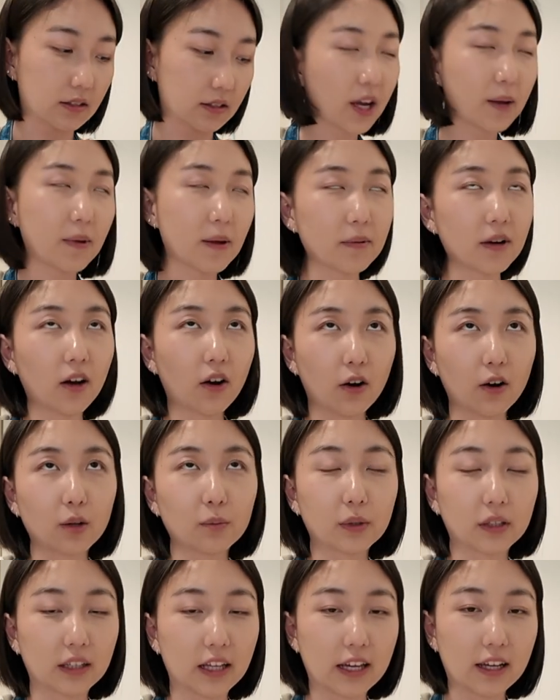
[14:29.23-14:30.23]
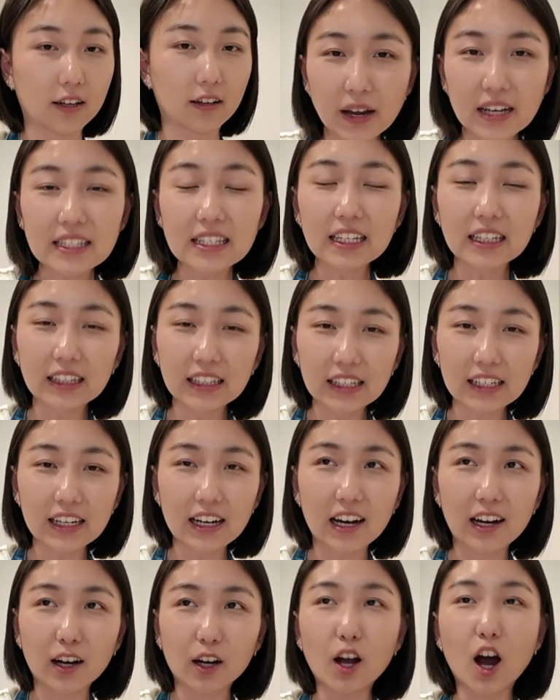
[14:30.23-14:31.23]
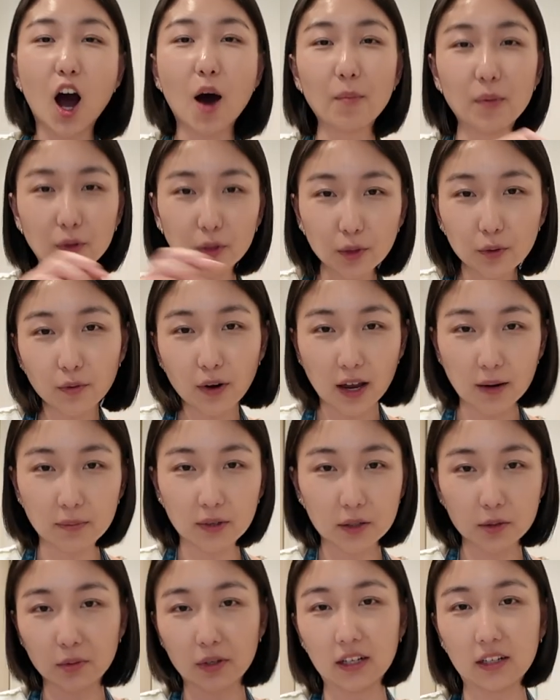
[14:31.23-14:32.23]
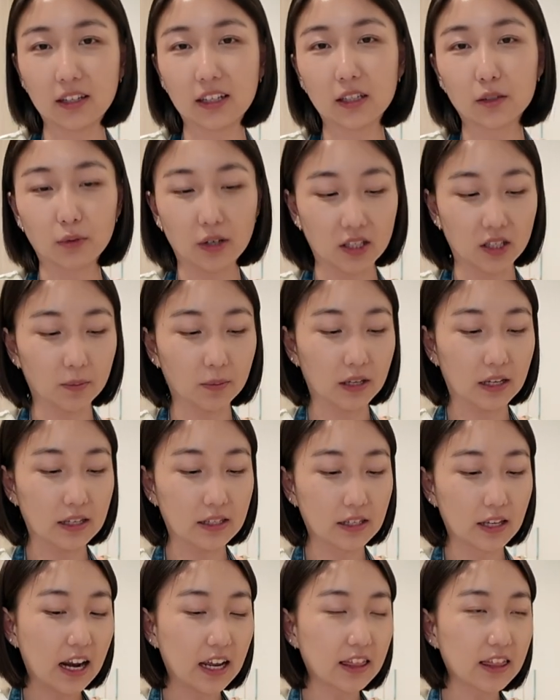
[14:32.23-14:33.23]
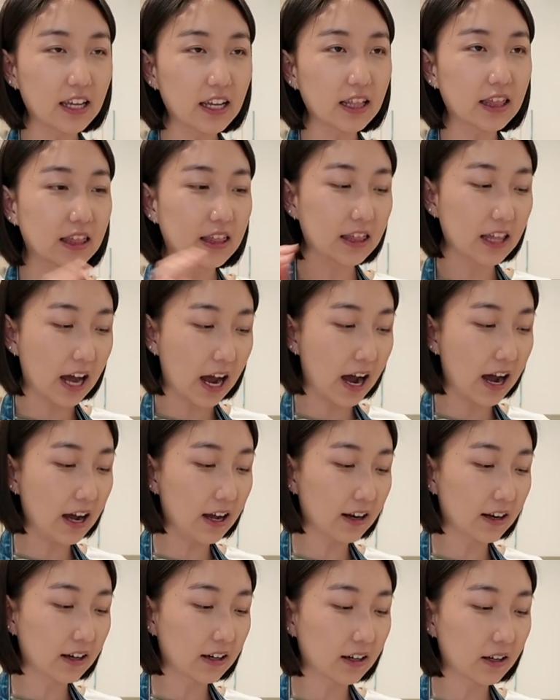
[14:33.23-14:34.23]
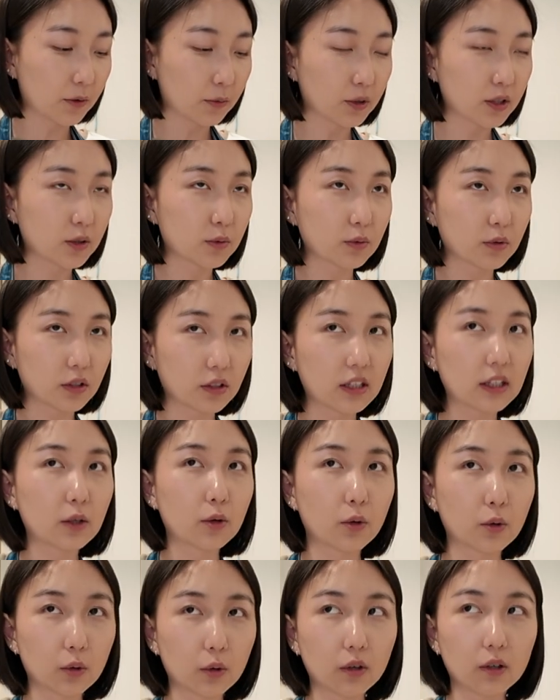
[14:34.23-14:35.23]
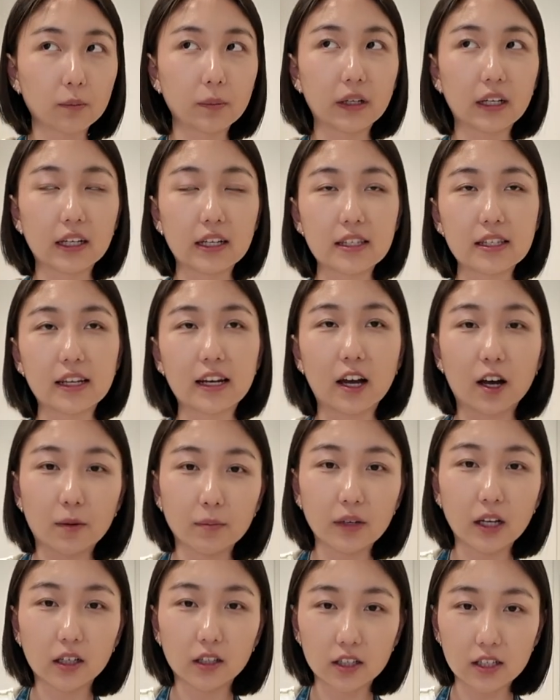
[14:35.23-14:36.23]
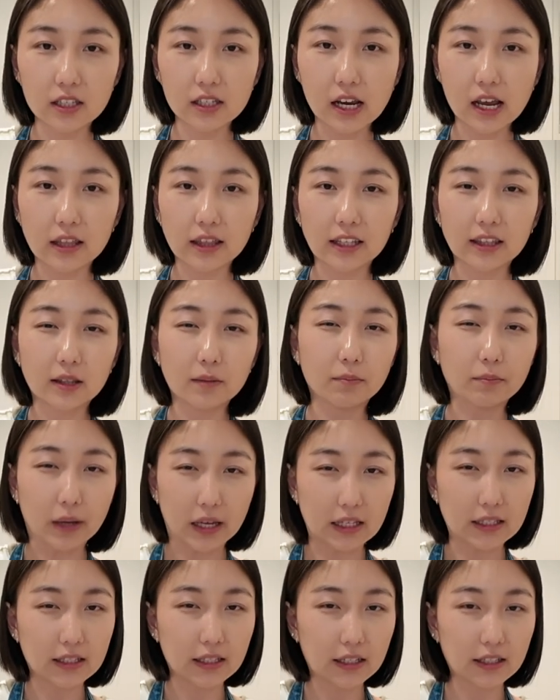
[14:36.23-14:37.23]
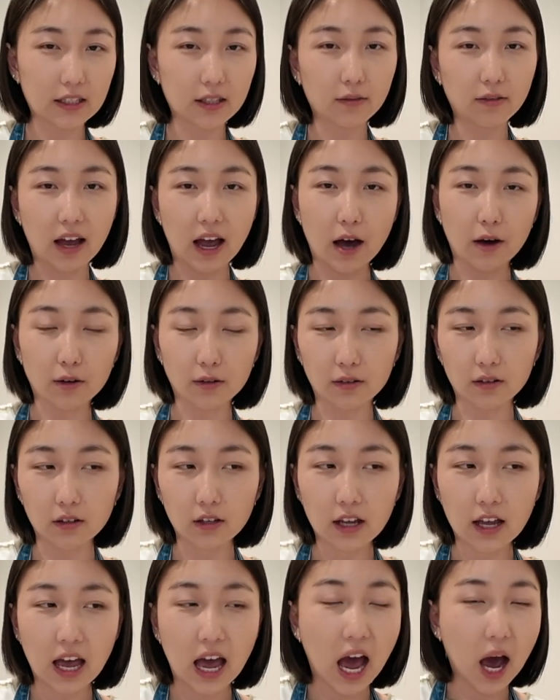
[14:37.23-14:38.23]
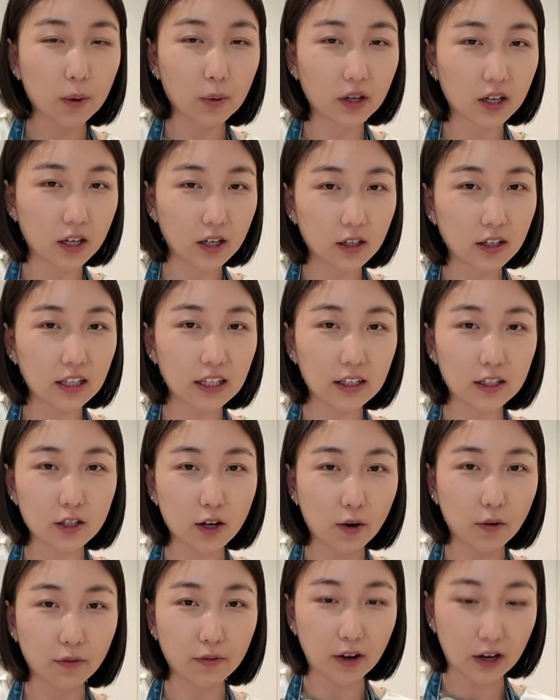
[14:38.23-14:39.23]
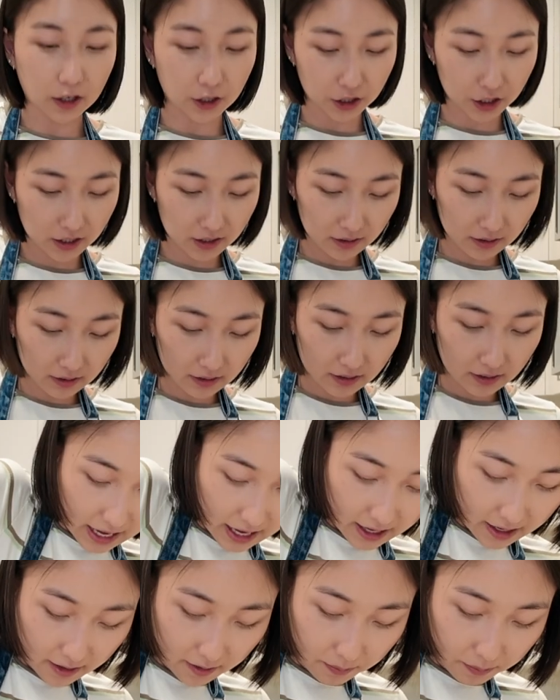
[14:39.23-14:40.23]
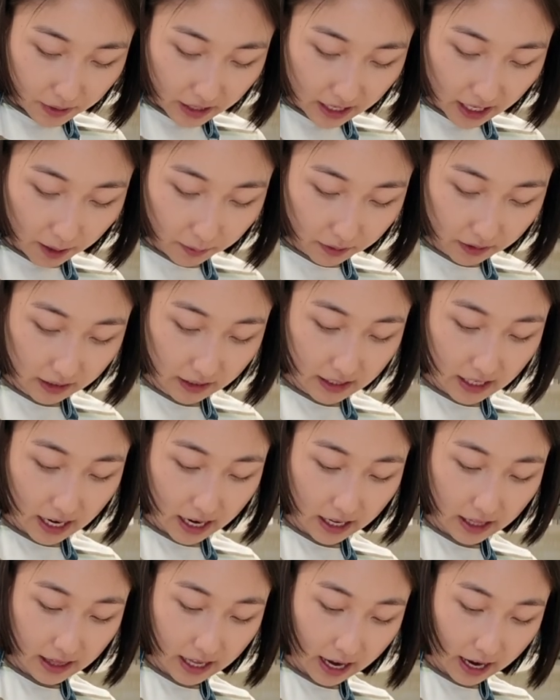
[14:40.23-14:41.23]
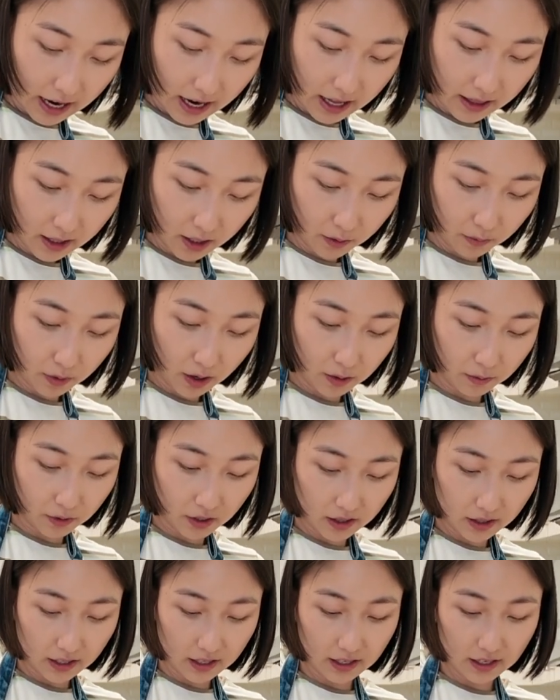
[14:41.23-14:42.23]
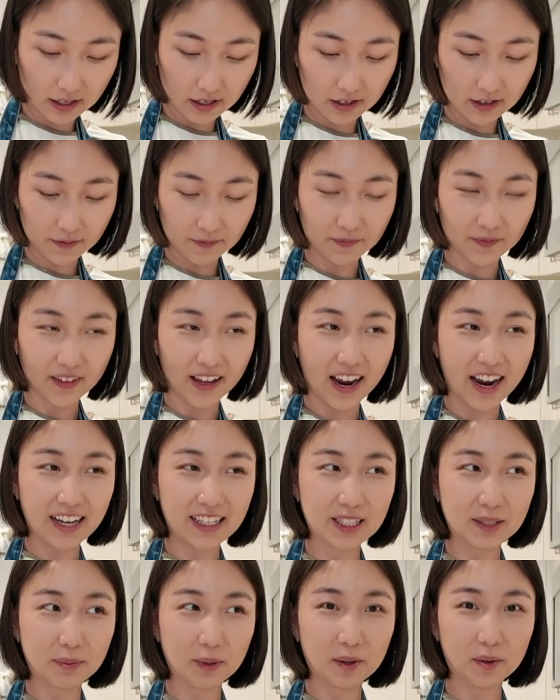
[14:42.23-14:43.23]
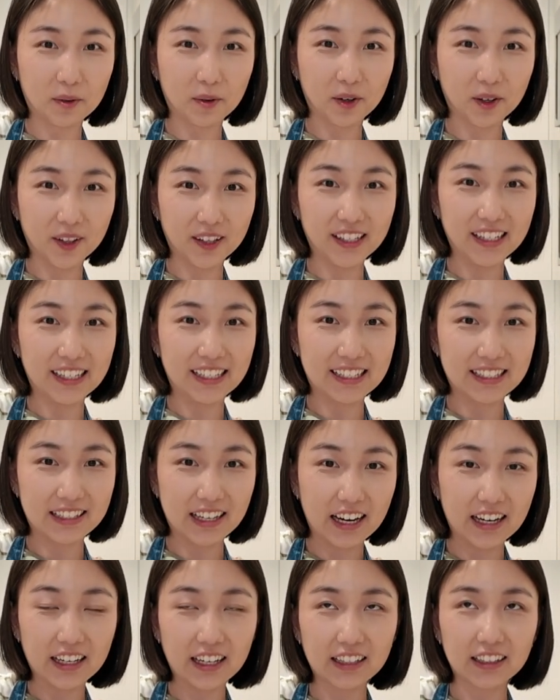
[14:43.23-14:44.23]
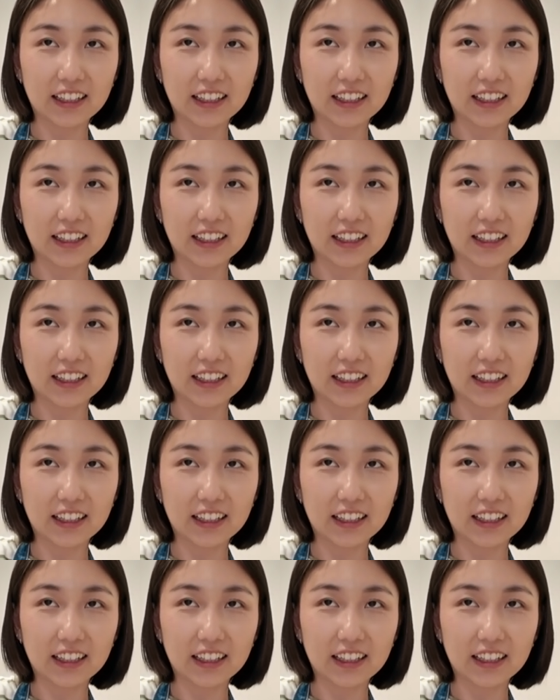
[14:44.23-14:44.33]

Okay, maybe not all, but like basically a common thread between these recipes. And I think that was really cool because it helped me understand like the basics of how a cookie dough functions, and being able to take that and then run with it has been really exciting.